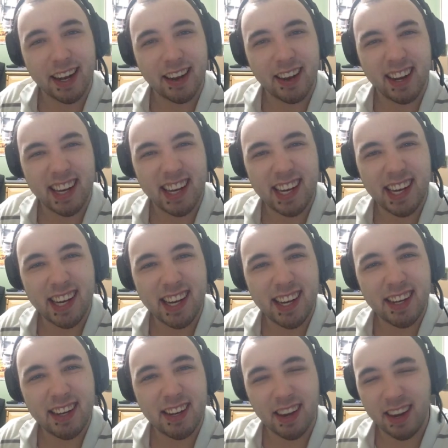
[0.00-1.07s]
gotta eat it
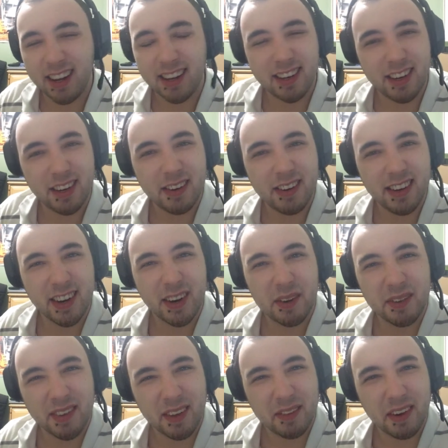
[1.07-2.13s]
too, you know,
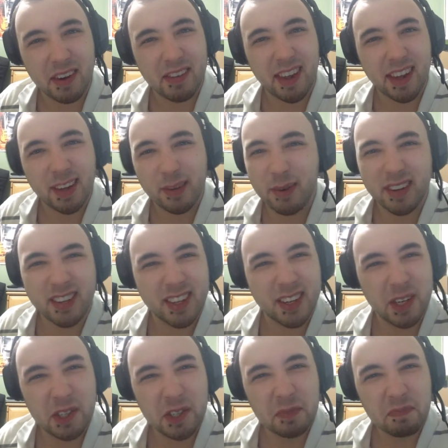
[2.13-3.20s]
wherever that expression
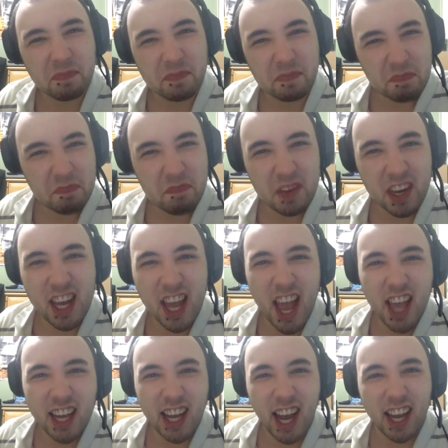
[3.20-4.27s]
goes.
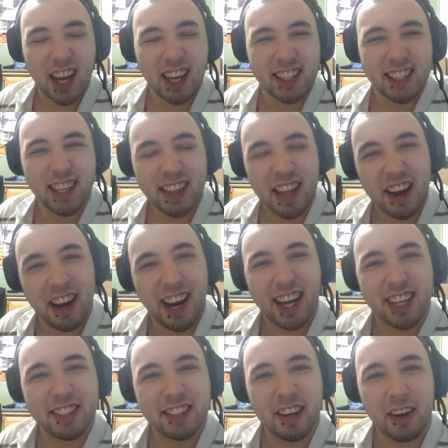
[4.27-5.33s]
I gotta sit there and I
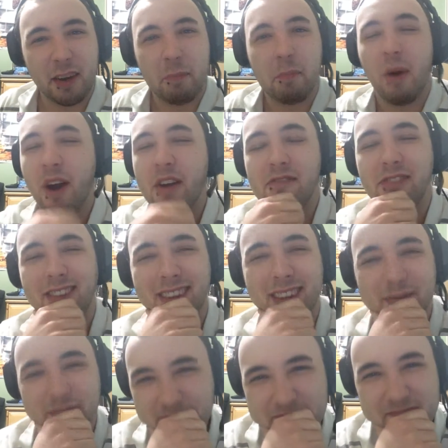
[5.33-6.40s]
just gotta marvel
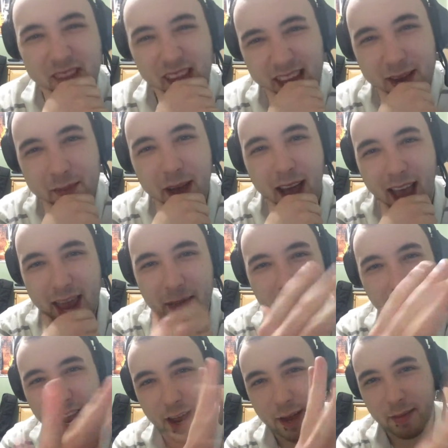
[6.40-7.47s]
in my
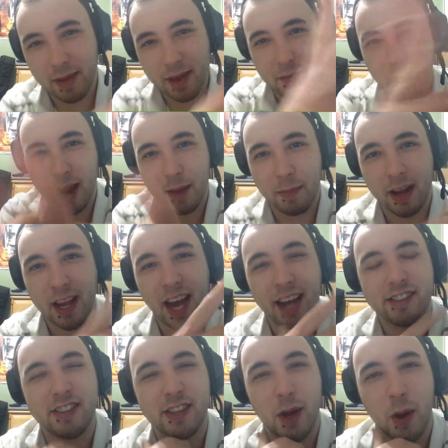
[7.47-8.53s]

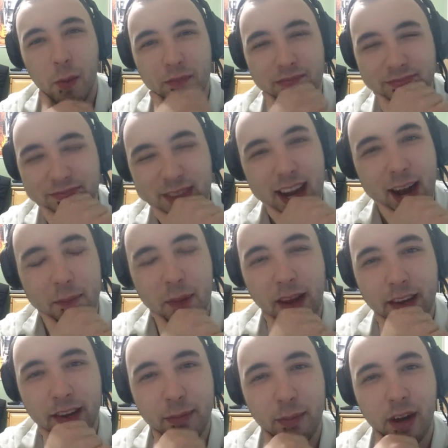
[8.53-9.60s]
Picasso that I
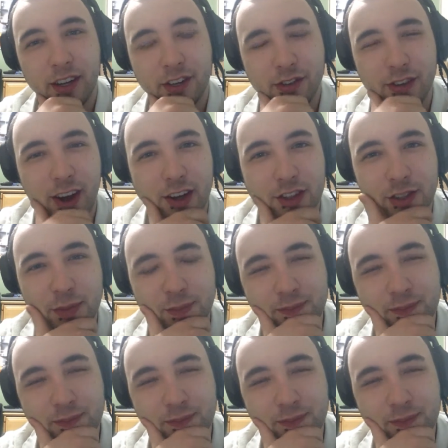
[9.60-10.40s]
painted upon his crotch.